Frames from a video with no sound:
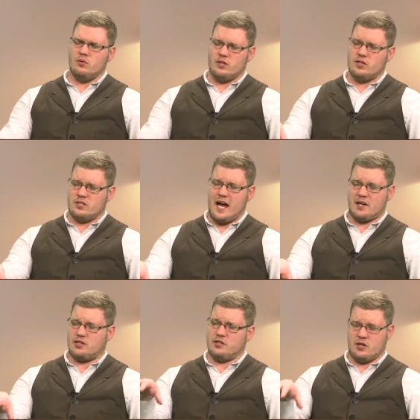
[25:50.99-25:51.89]
which is
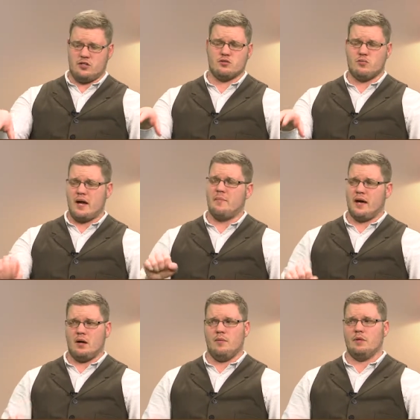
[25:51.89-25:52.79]
actually touches right
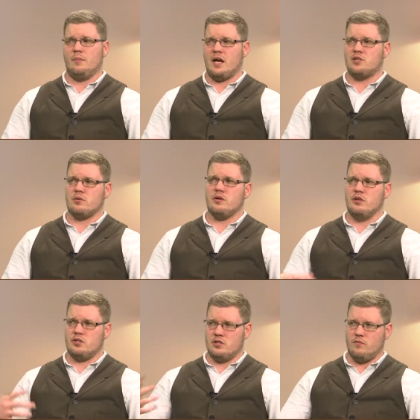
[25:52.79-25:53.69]
back up on the Patriot
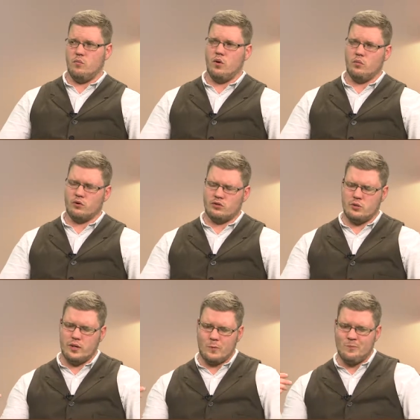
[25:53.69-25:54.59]
Initiative and what we're
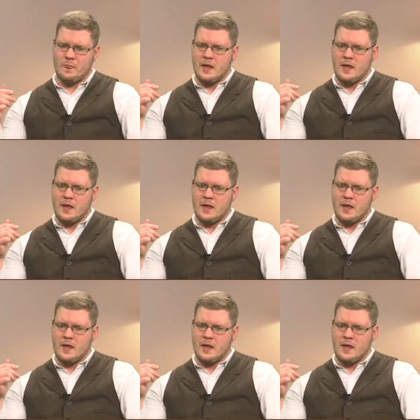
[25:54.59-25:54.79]
doing.